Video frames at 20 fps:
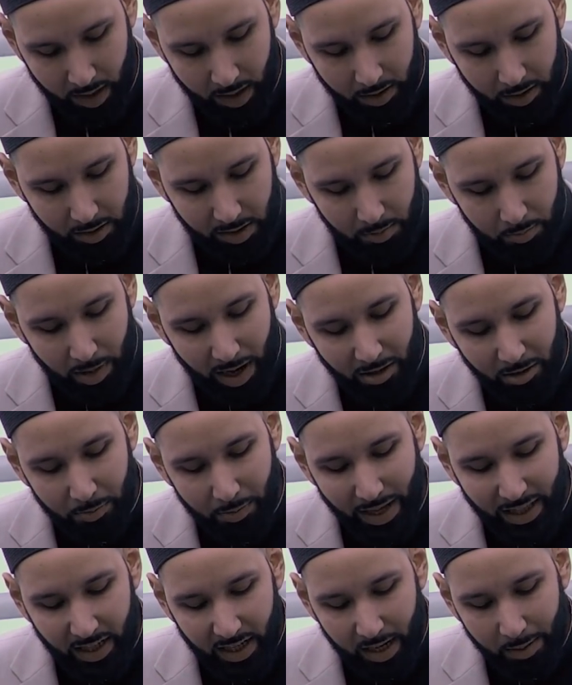There's a brother
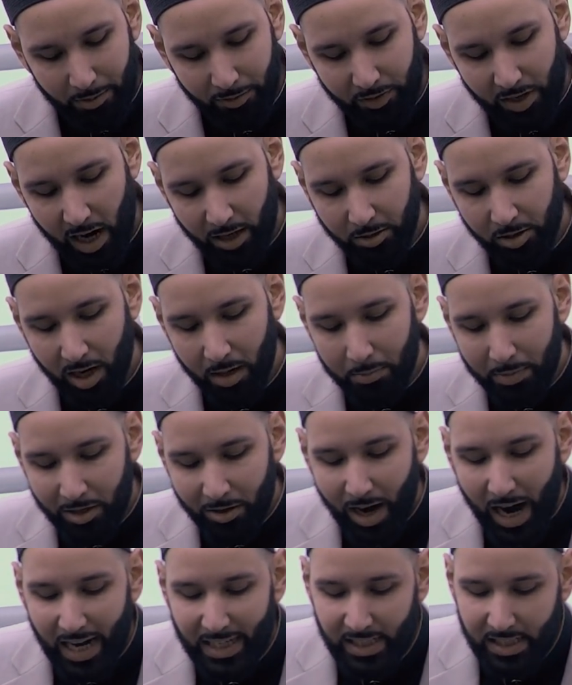by the name of Dr. Amir
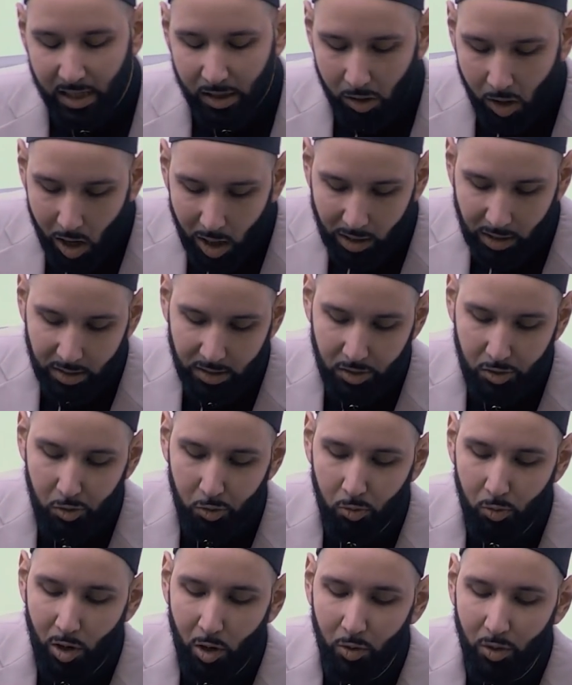Hassan Loggins
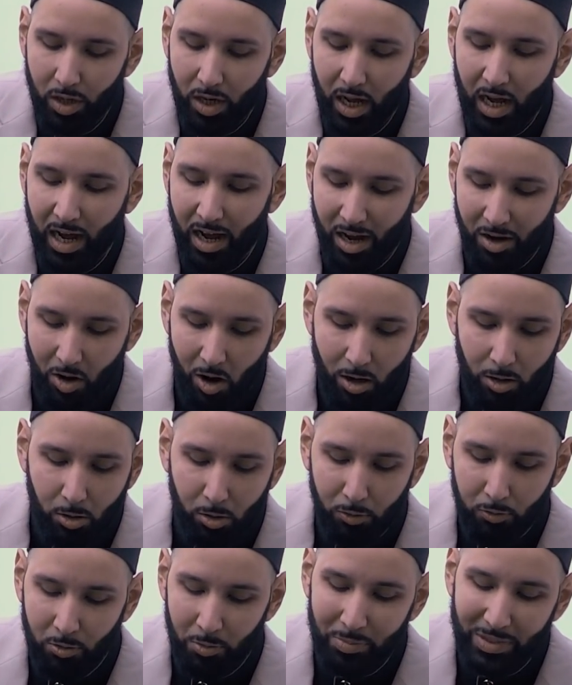who wrote an
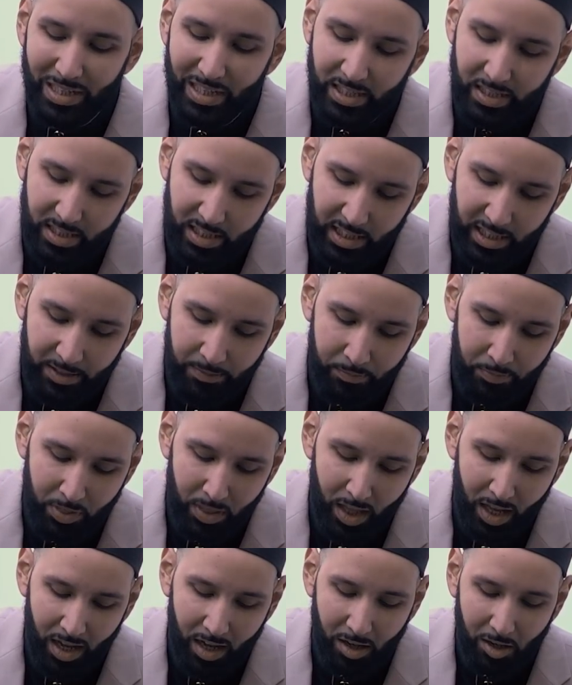article for BET
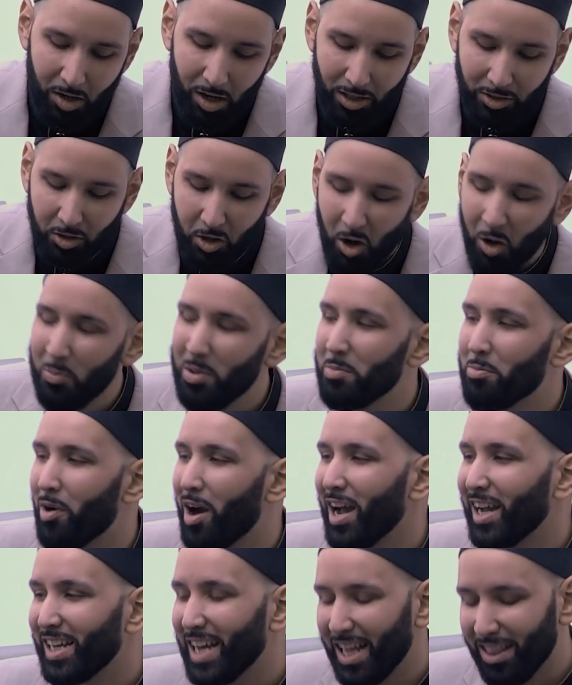called Kobe
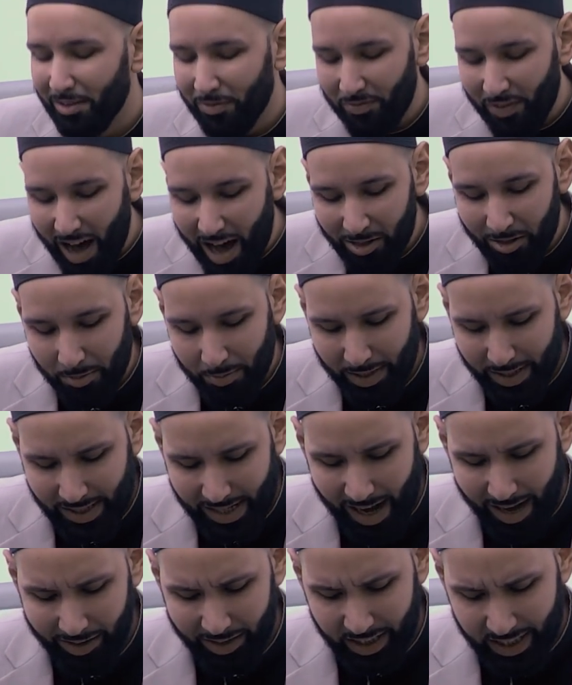Bryant and the Father
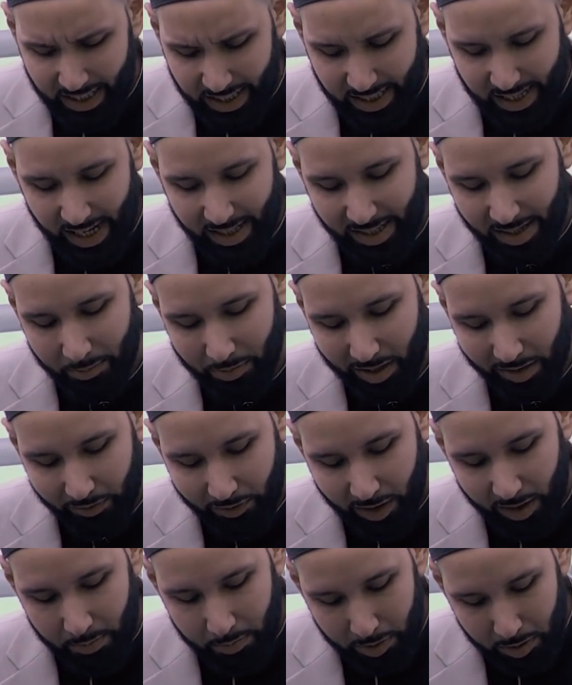Mentality. And he said something
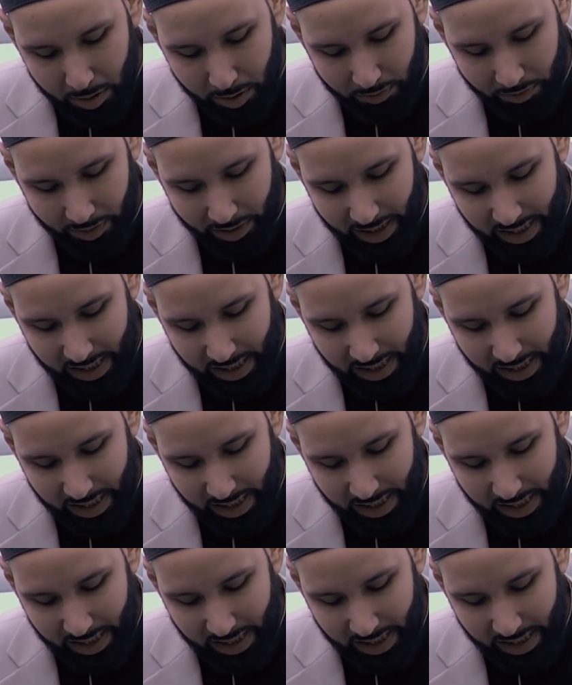very beautiful.